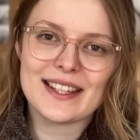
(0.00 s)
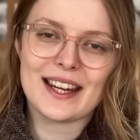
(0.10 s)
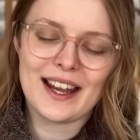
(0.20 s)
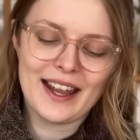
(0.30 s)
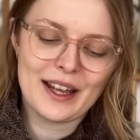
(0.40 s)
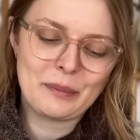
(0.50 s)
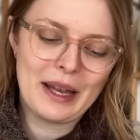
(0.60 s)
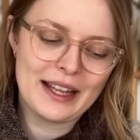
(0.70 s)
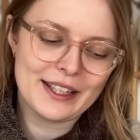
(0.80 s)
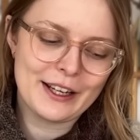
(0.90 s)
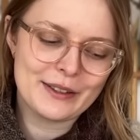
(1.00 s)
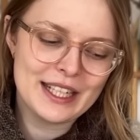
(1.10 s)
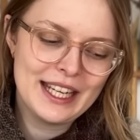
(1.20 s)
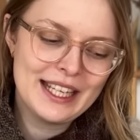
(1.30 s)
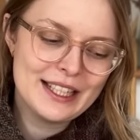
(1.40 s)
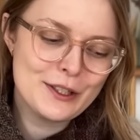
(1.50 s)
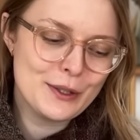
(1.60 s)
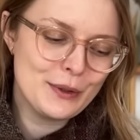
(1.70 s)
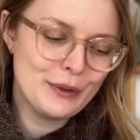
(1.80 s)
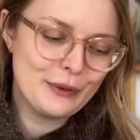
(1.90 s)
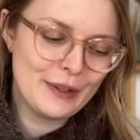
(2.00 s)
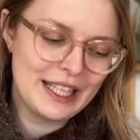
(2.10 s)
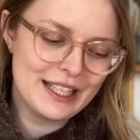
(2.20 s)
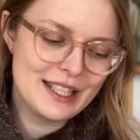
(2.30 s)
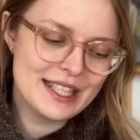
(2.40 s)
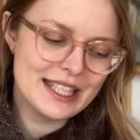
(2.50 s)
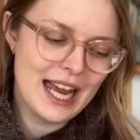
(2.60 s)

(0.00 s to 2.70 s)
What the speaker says: that I had planned out to finish,